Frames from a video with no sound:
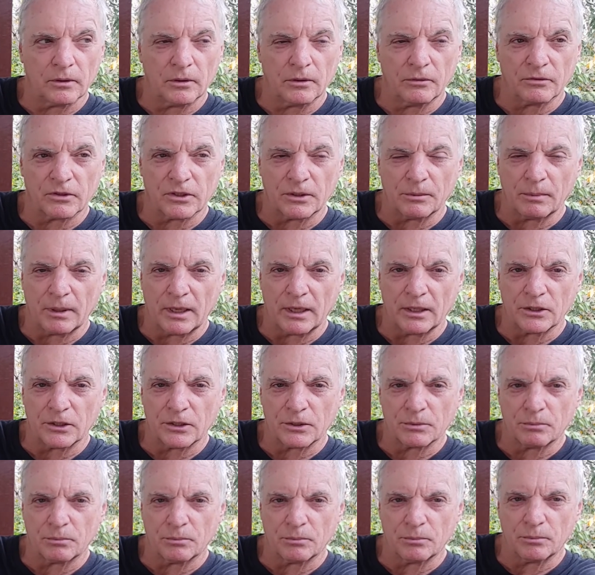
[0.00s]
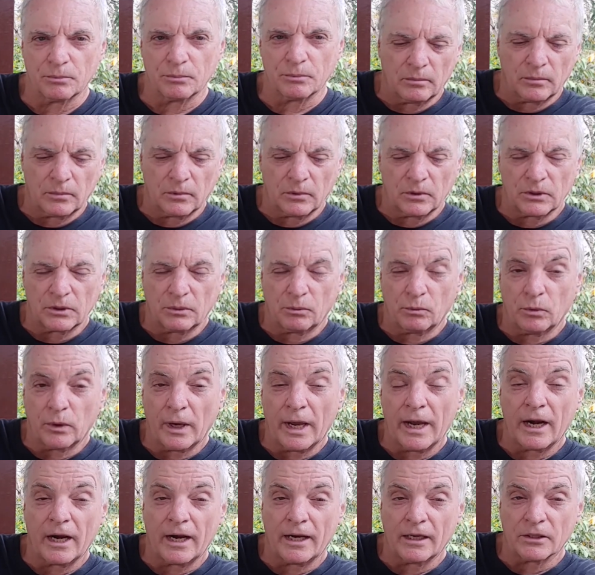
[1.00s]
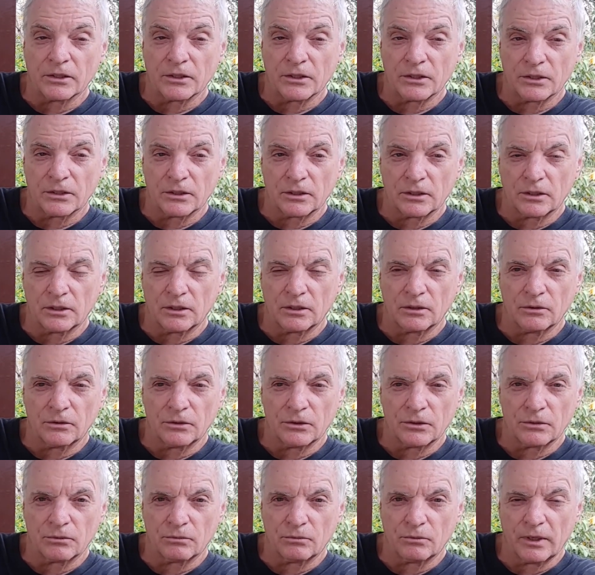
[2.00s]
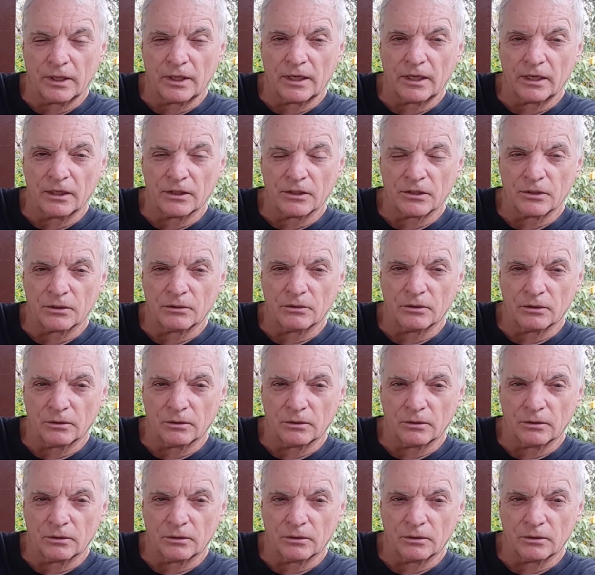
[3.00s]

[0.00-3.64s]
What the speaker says: of some ants, some red ants, and those red ants